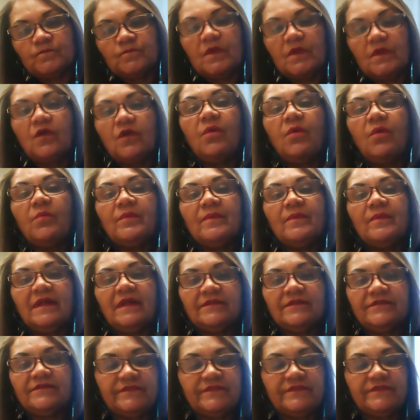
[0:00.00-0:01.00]

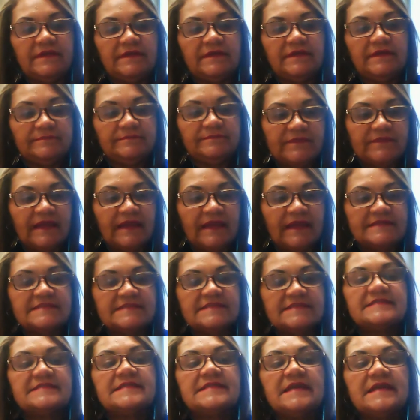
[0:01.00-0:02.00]
Commonwealth
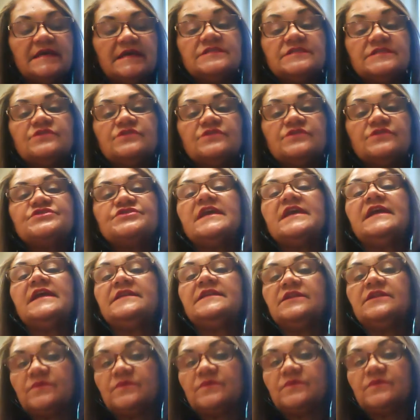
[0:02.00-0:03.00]
countries
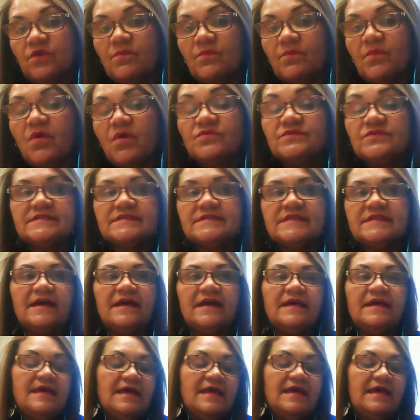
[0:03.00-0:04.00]
associated with COMOSA.
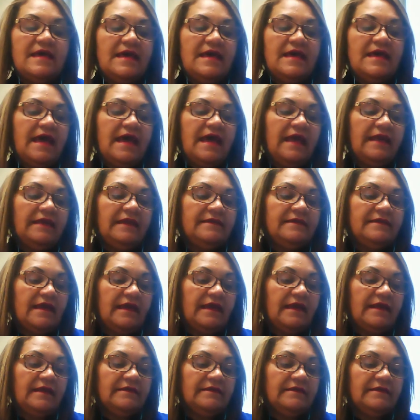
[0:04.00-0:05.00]

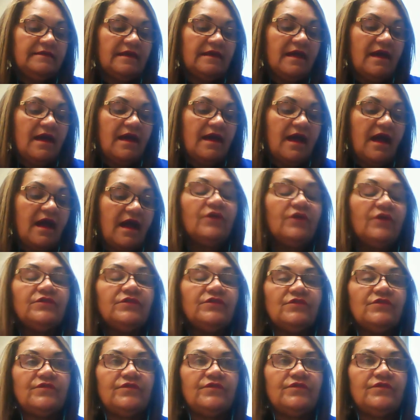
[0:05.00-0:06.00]
And out
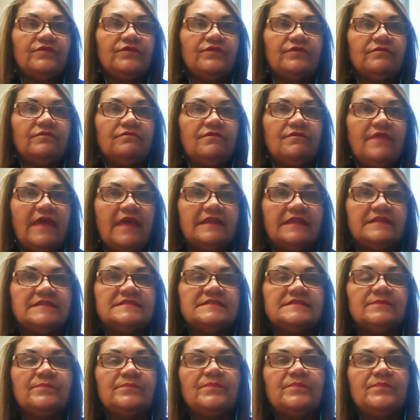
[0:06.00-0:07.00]
of that
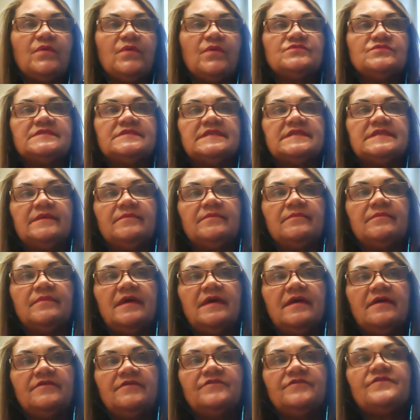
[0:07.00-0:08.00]
symposium,
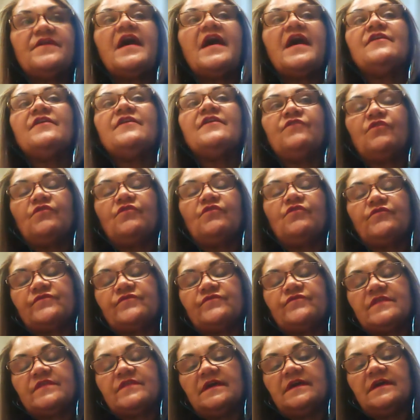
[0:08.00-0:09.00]
5 of
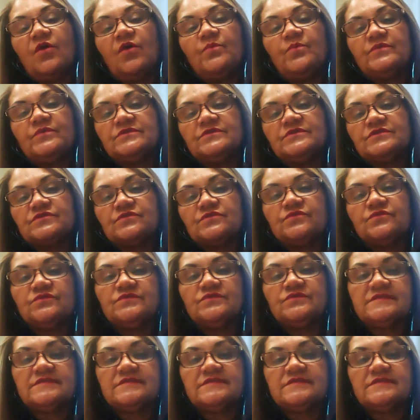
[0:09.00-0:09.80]
the open schools